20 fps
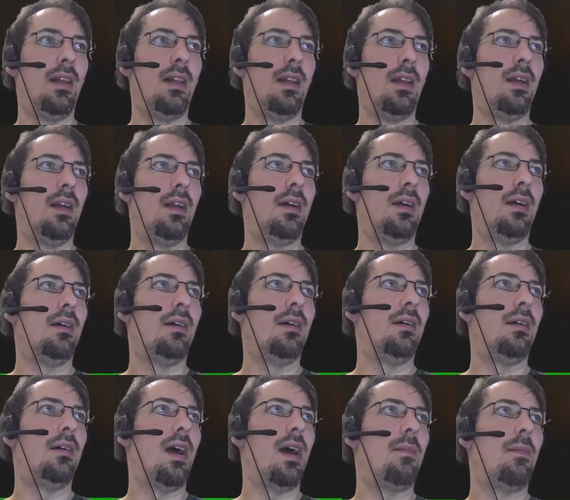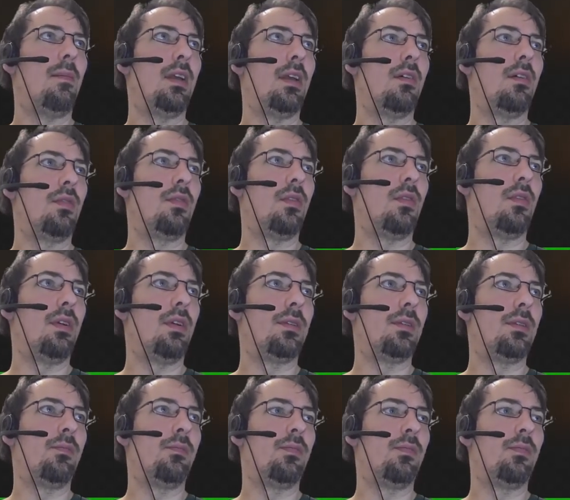Of course,
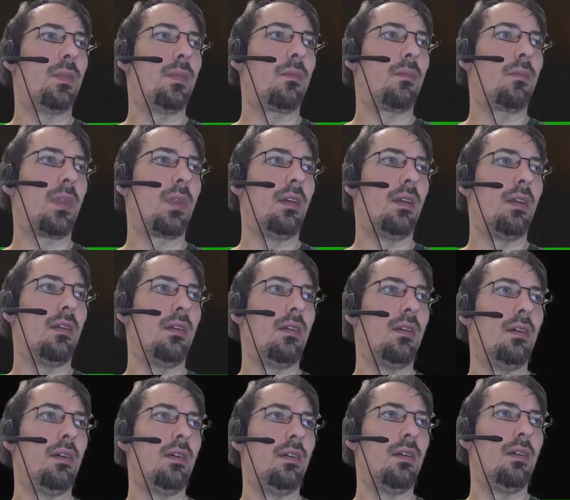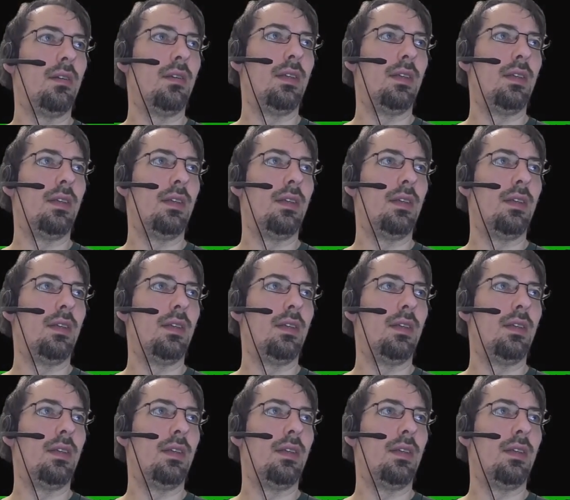this would work,